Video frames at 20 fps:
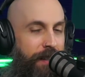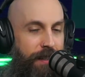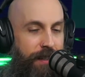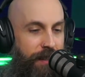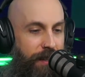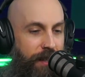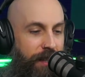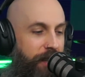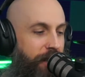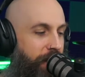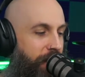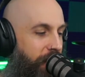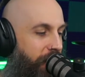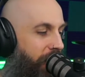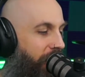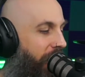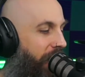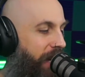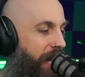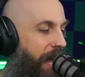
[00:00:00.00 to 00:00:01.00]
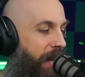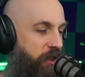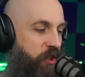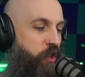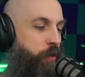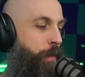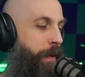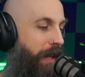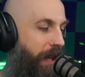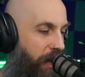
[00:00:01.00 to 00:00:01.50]
clearly I can't
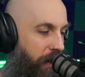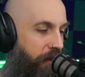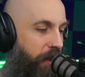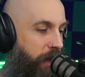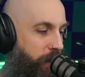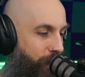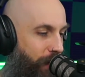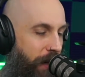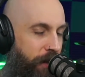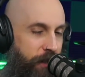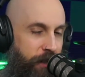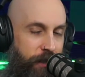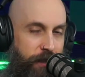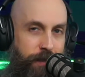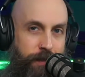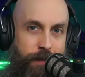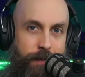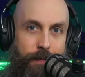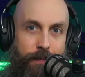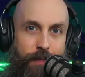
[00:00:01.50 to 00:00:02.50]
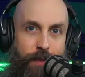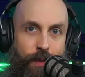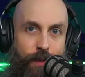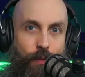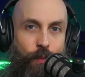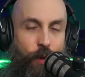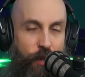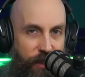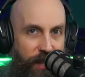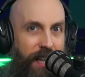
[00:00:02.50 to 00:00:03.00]
spill anything around here.
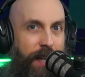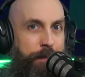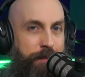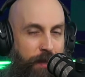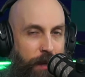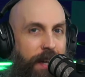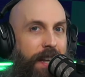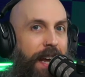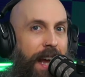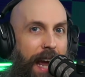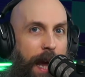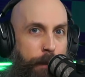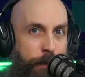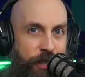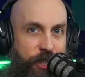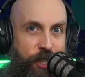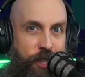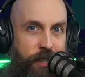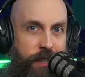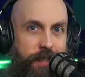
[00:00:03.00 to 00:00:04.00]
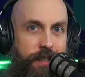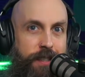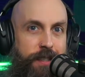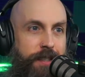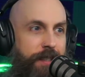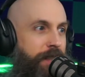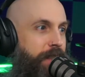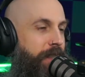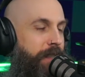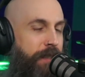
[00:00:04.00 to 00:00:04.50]
What do you think? I'm some kind of amateur?
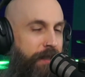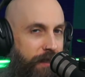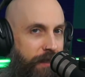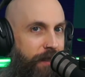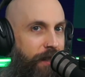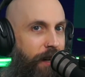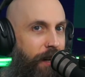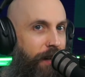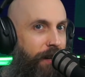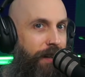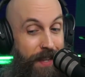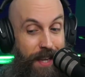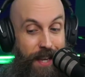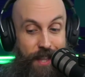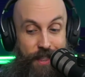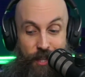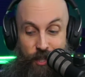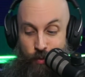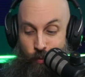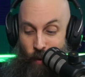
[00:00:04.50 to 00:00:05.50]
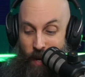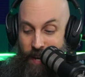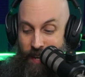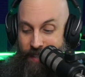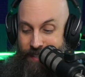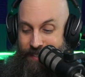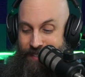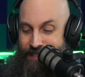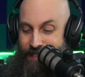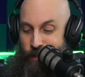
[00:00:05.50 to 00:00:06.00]
No. This way I
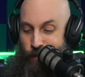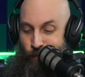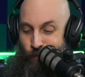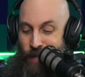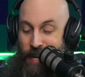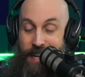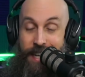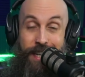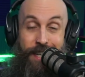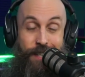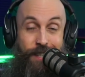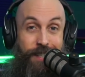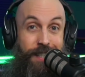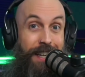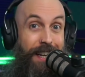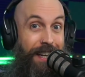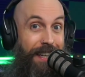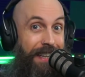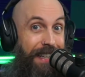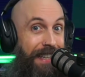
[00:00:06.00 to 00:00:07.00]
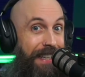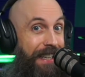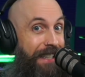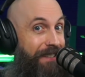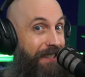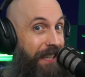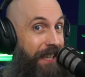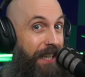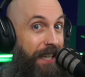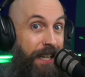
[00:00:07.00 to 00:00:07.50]
can sit right here, can
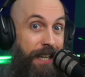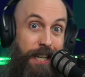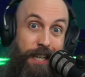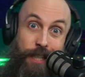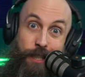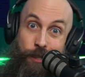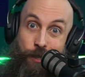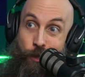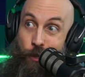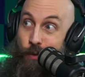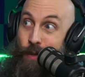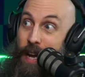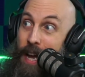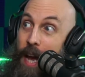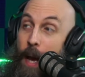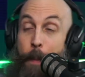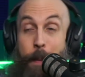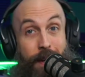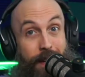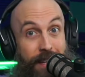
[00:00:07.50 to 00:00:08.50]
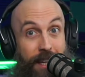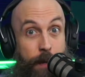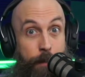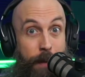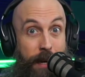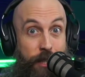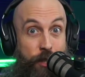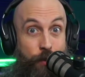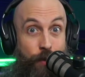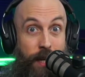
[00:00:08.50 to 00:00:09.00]
easily grab, get
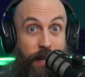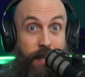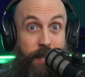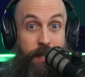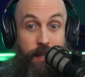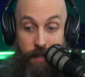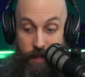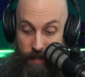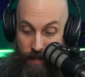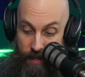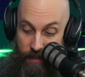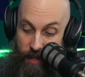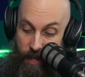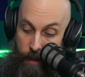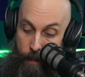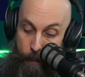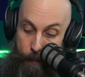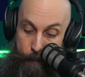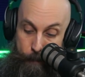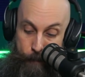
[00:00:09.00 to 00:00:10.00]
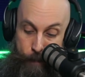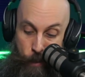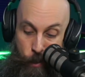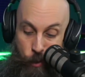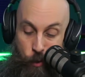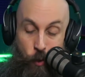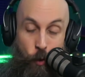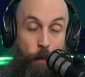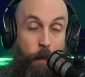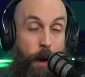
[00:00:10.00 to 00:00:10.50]
my drink, then
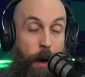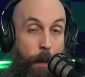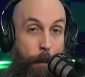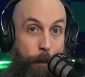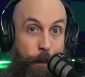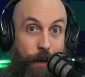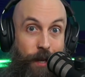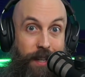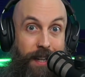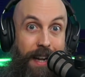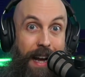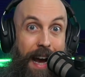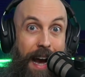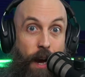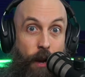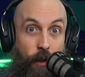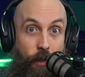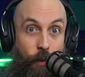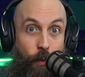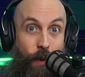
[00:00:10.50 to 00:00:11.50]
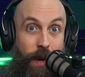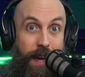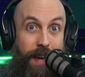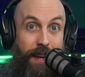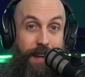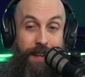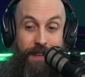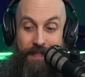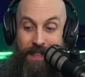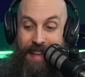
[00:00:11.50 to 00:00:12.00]
boom, put it out of the
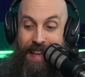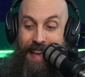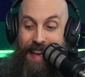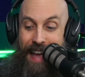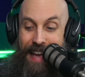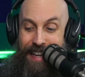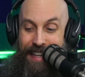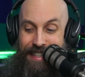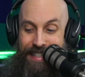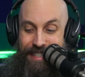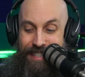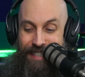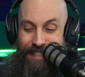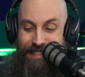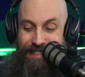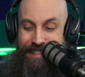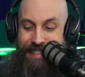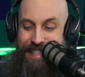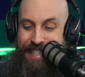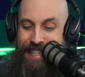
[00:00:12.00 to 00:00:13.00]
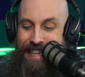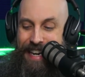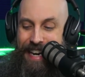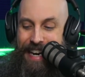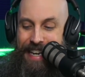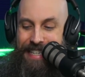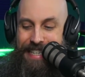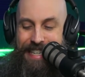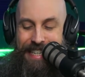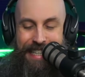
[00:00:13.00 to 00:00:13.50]
way, and it does
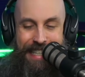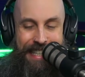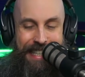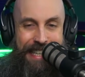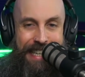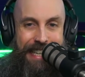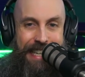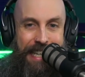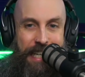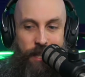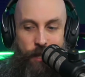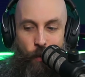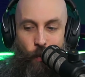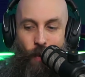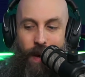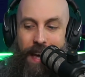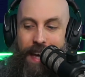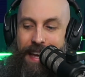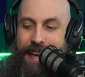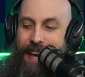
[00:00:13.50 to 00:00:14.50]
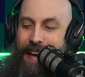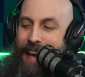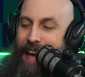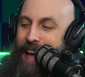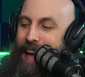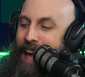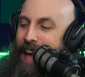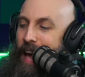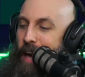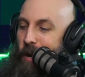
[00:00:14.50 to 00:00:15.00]
not get in the way
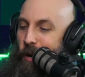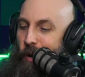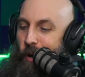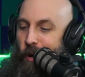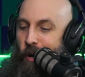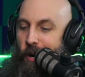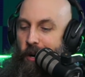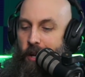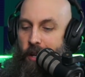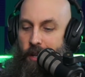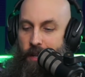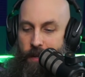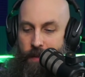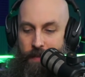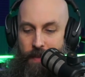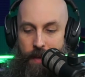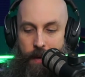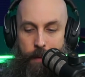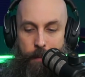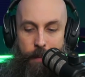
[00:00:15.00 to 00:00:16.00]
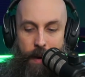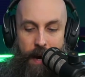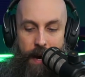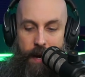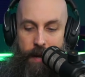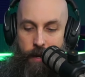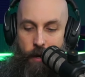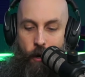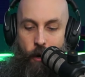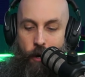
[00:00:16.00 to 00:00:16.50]
at all.
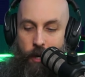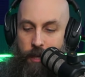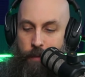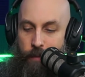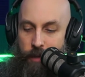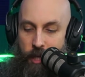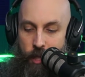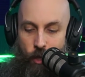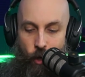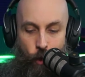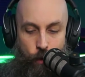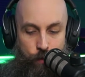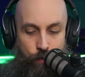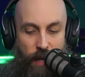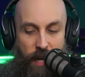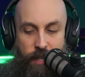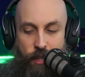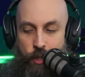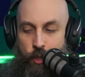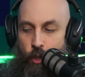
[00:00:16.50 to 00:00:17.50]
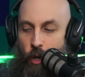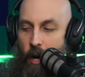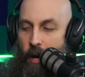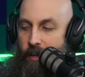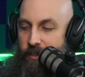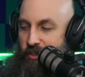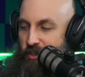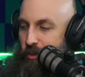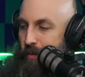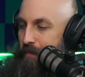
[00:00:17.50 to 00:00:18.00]
My arm can go right
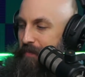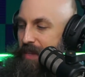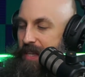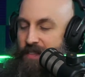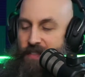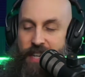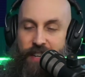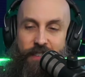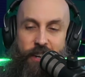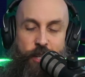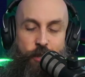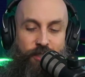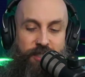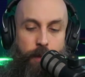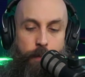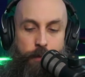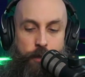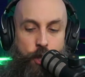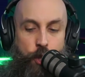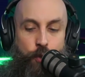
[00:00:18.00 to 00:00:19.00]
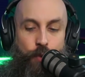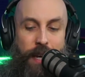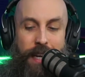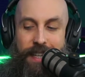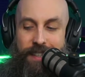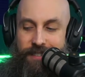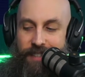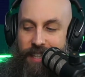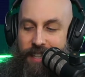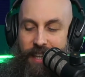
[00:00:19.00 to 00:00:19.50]
across. Even if I do some
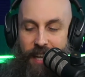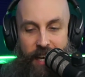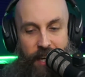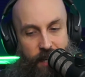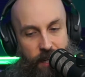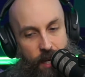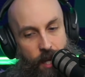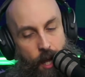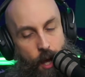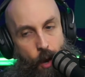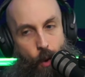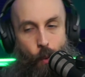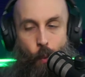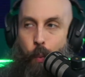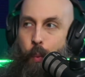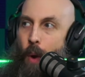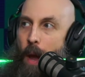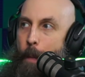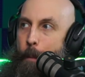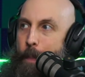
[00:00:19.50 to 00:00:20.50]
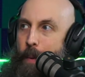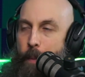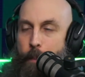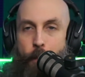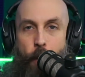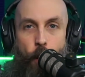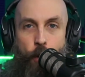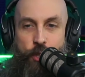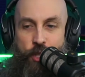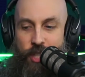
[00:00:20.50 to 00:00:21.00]
crazy like whip
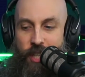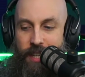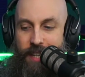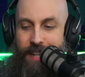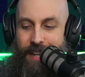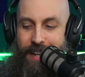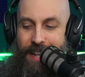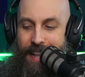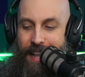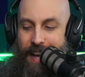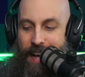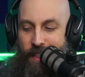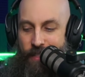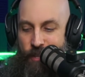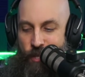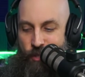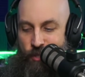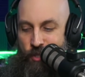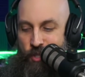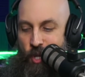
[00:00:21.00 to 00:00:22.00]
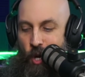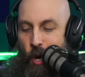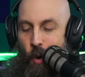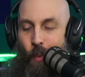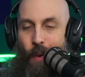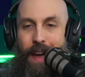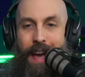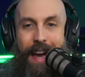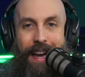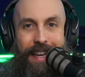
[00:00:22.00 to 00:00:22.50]
motion, there's no
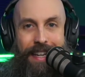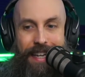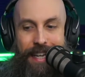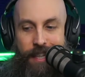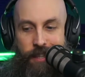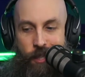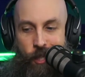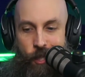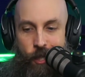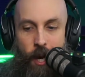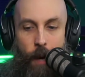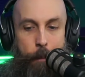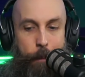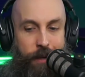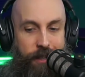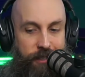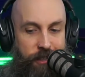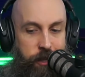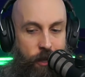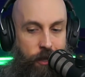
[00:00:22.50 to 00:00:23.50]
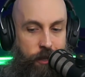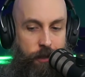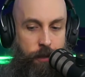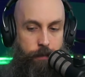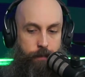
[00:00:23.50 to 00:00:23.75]
way I can hit the cup, because look,